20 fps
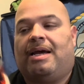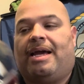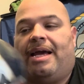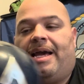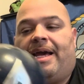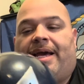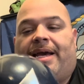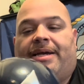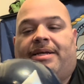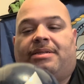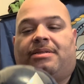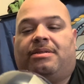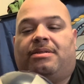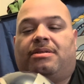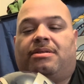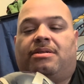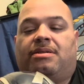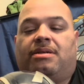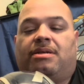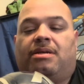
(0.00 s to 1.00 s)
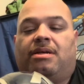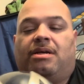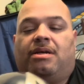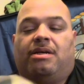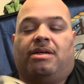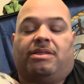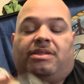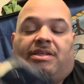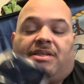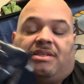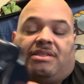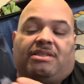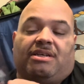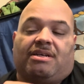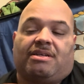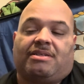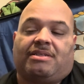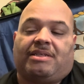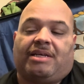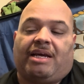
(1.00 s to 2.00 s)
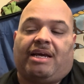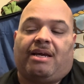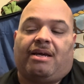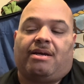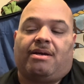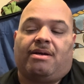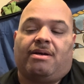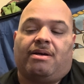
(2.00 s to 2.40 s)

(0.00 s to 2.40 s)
And this does take